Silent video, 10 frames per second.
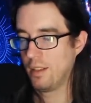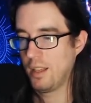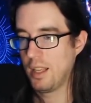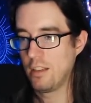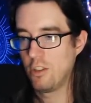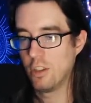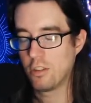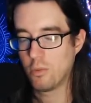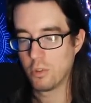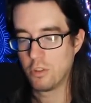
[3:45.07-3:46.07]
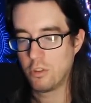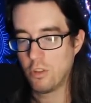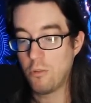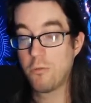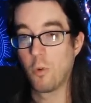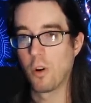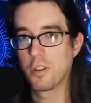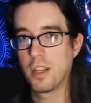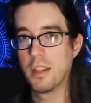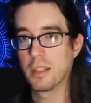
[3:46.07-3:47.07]
It just was so
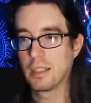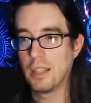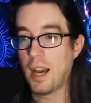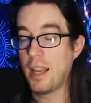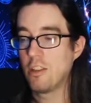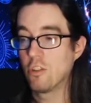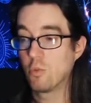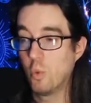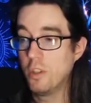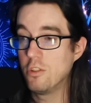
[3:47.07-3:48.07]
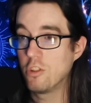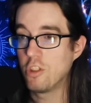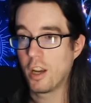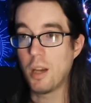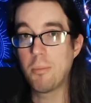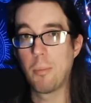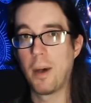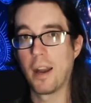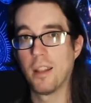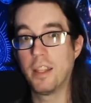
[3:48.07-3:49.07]
forced, and the guy just wouldn't shut up
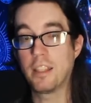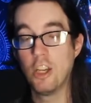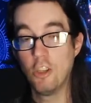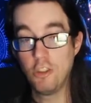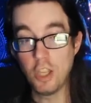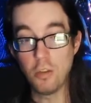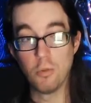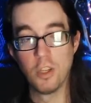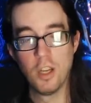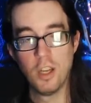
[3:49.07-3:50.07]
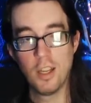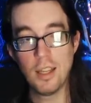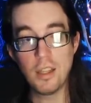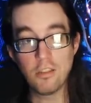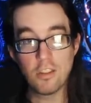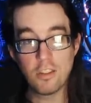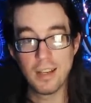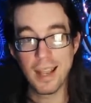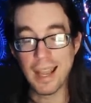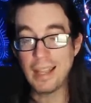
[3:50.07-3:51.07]
about it. Like, dude, this is
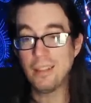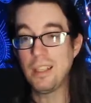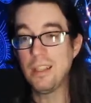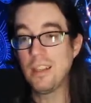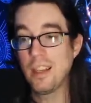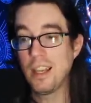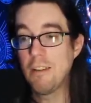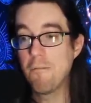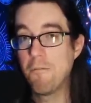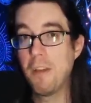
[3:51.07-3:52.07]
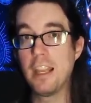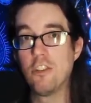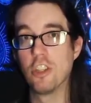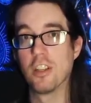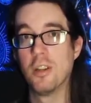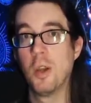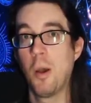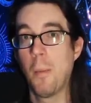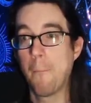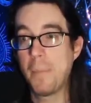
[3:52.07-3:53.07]
an alien invasion.
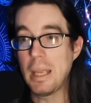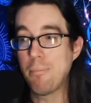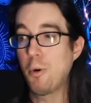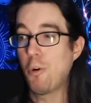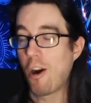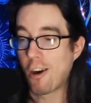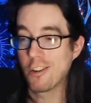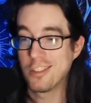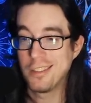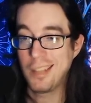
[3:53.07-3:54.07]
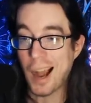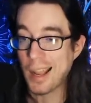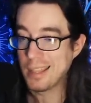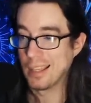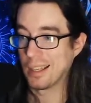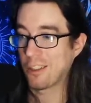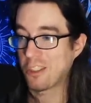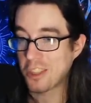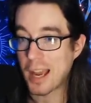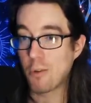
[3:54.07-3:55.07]
People are dying.
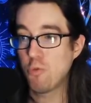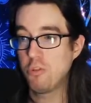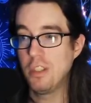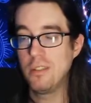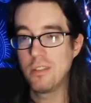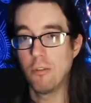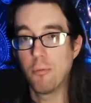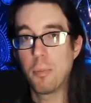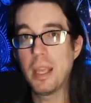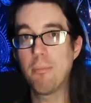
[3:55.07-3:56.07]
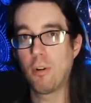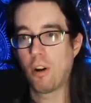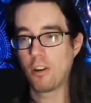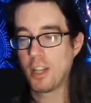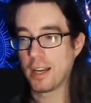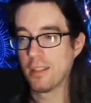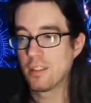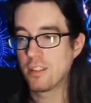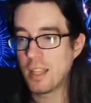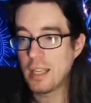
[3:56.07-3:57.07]
Thousands of people are dying. The
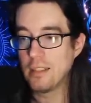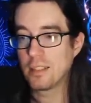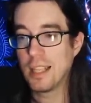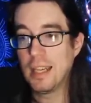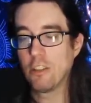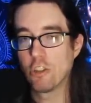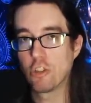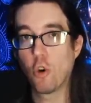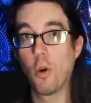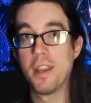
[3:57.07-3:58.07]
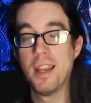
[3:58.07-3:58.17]
city is getting destroyed,